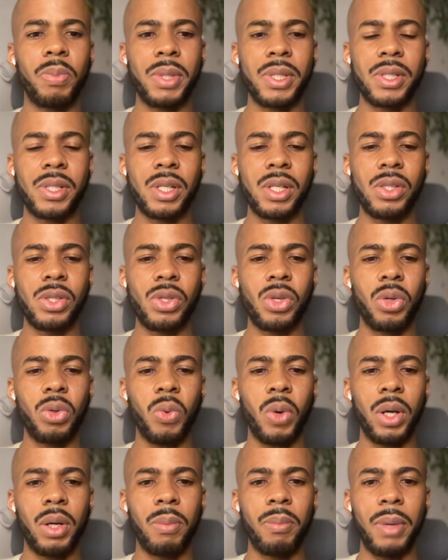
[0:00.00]
business, you'd
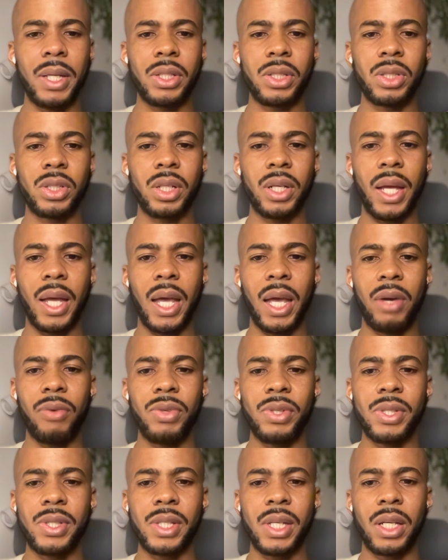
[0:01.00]
want to mention
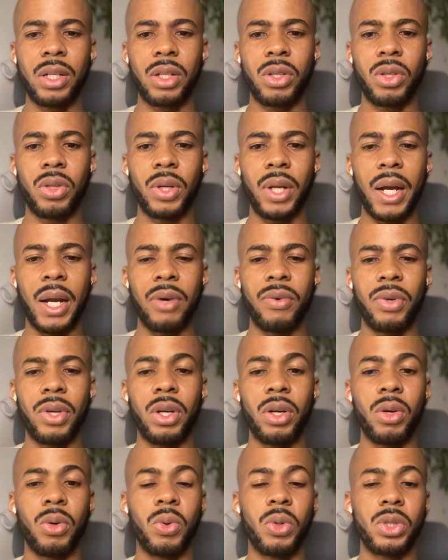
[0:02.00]
every single
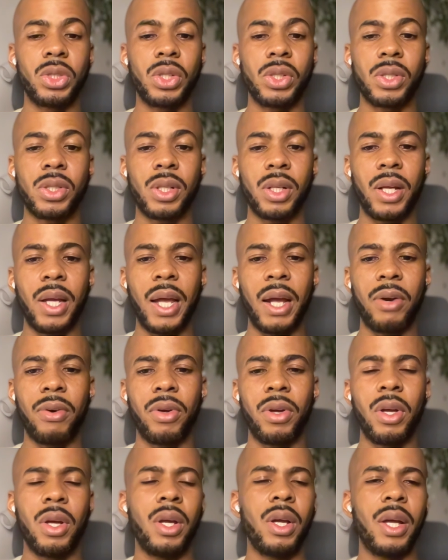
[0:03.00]
area or just
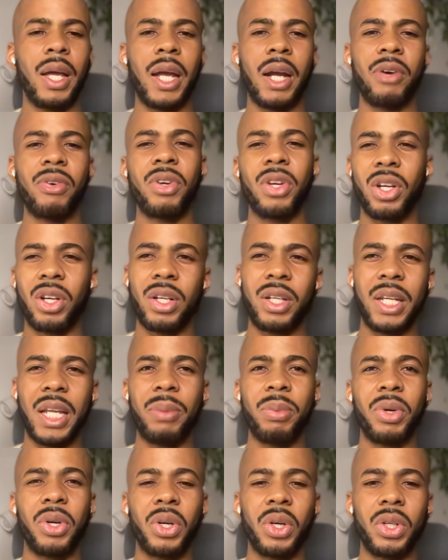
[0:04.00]
area
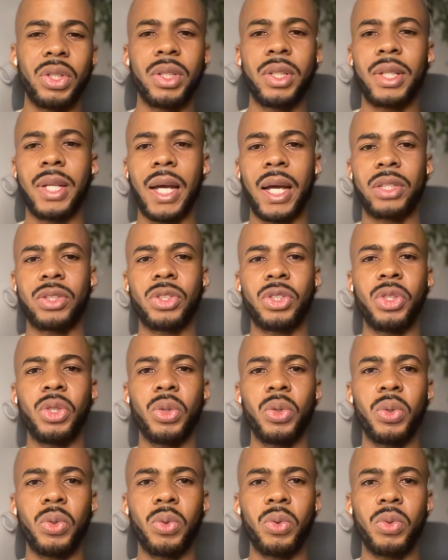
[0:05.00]
neighborhood that
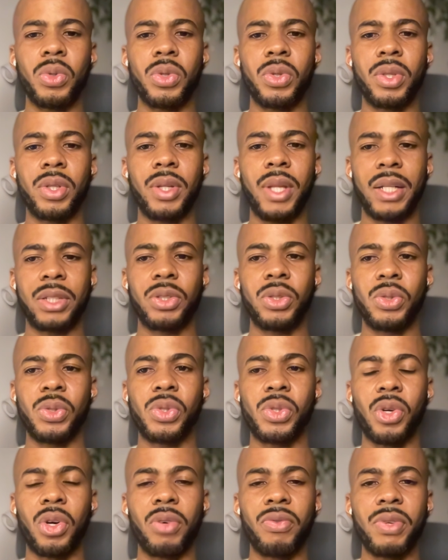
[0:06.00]
you
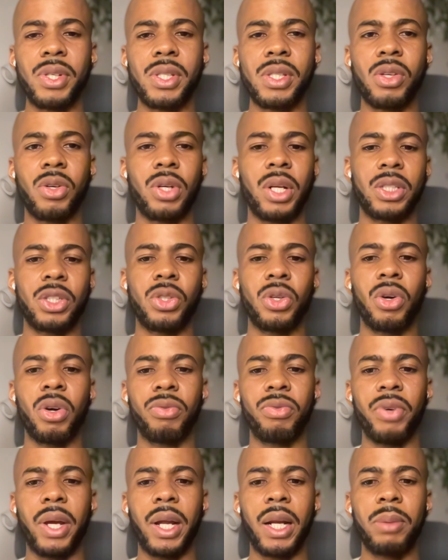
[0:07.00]
service or that you're
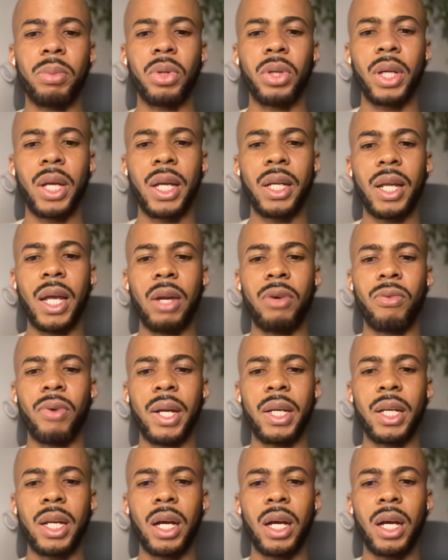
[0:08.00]
available in. And right